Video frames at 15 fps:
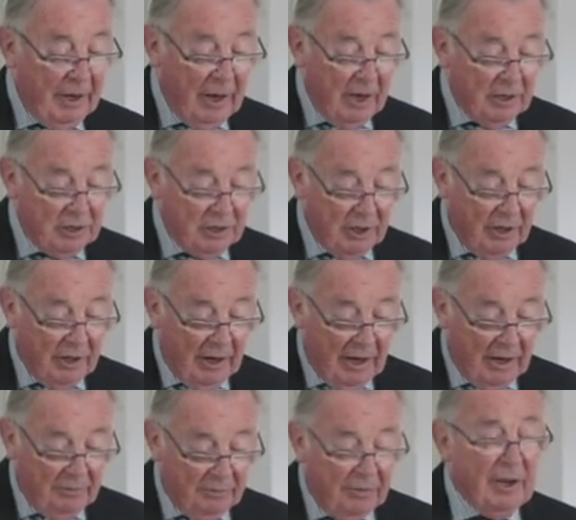The answer,
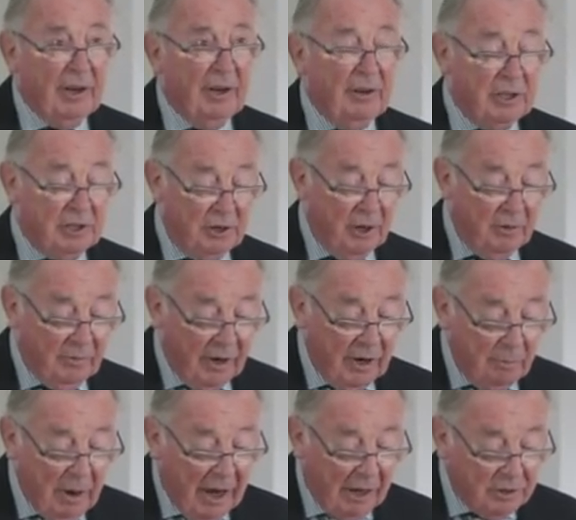I fear, is not
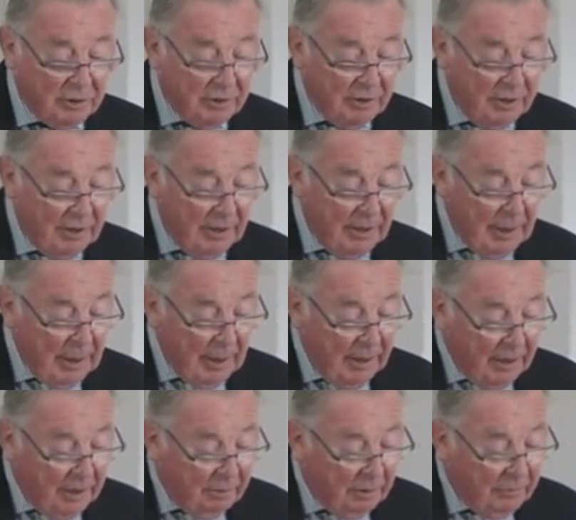very much.
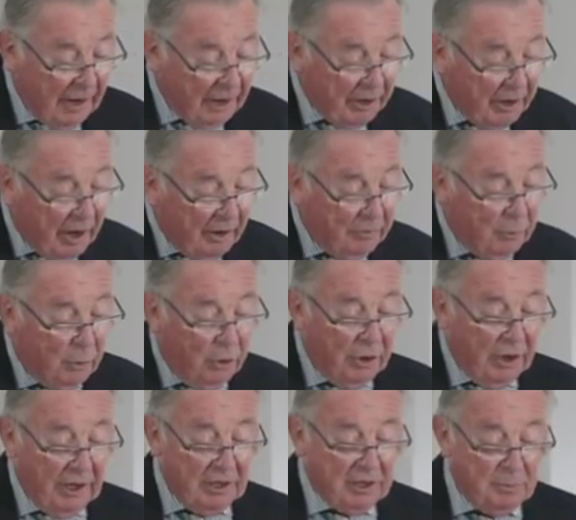We've had enough
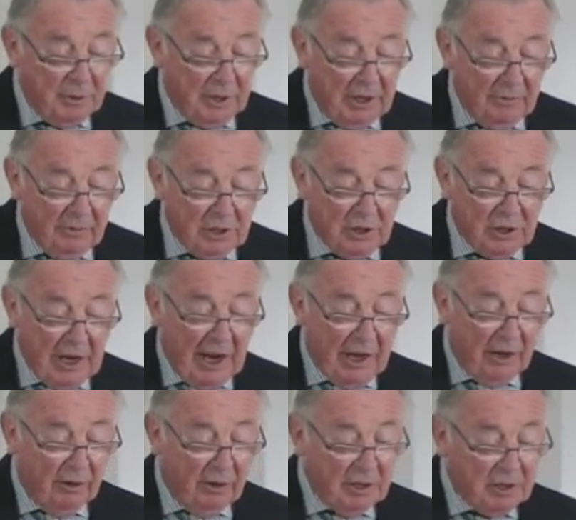warnings, but even
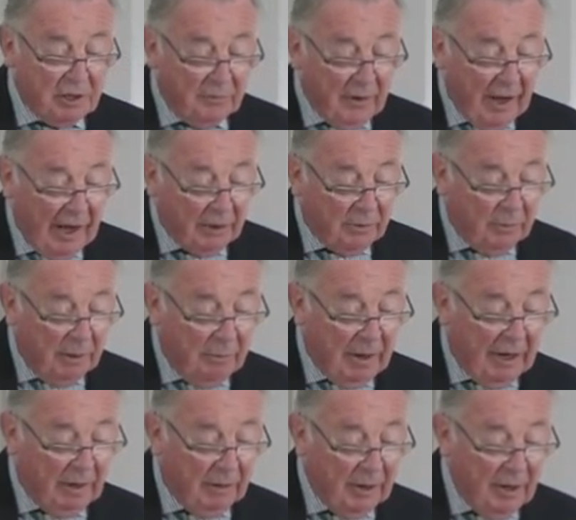sadder is the fact
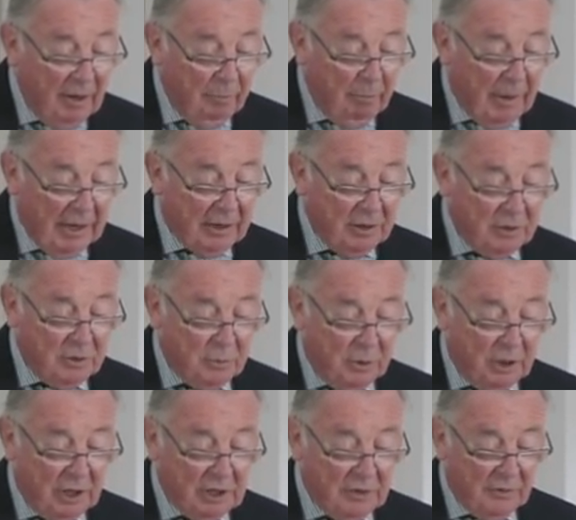we make
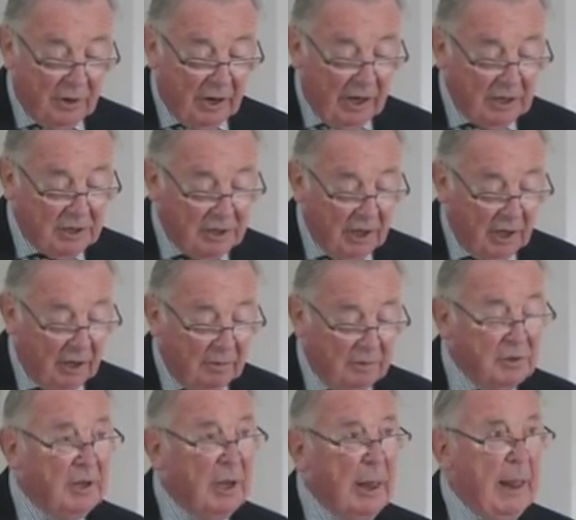matters worse for
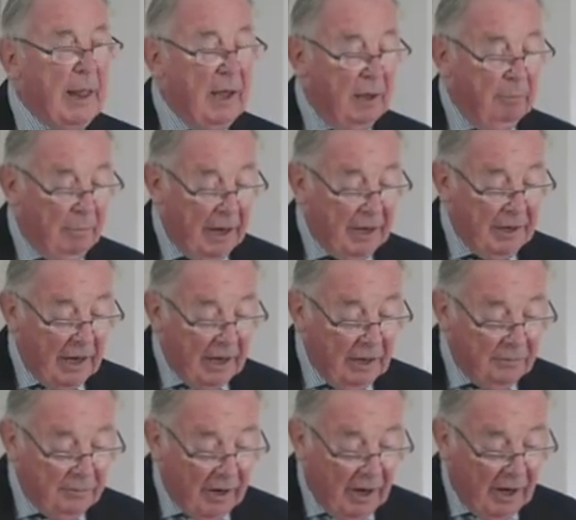ourselves by
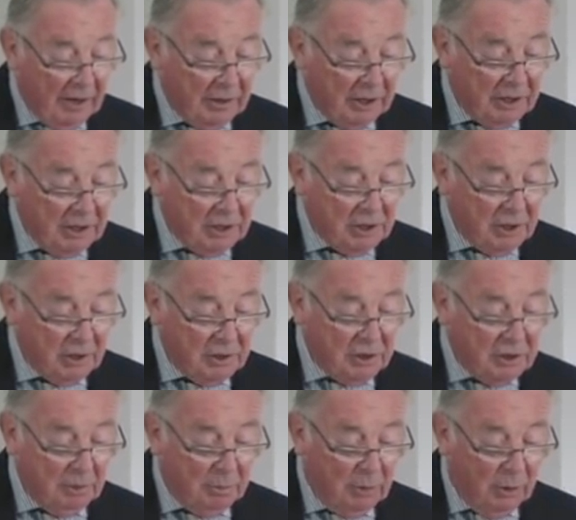nullifying the
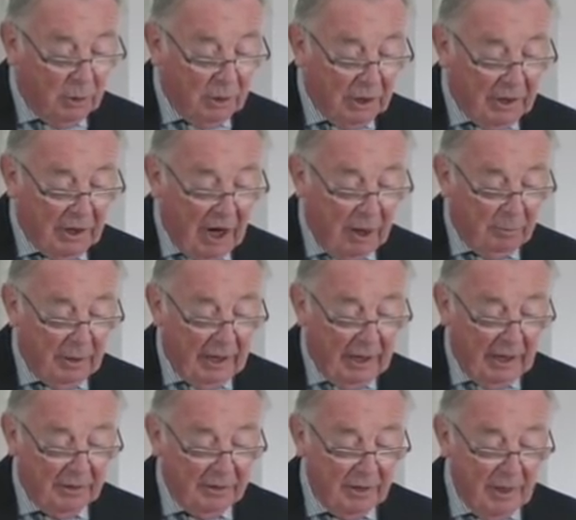distance the ball can now
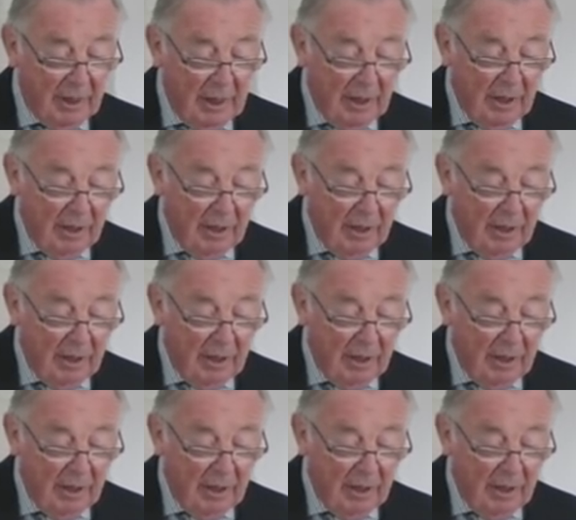be hit,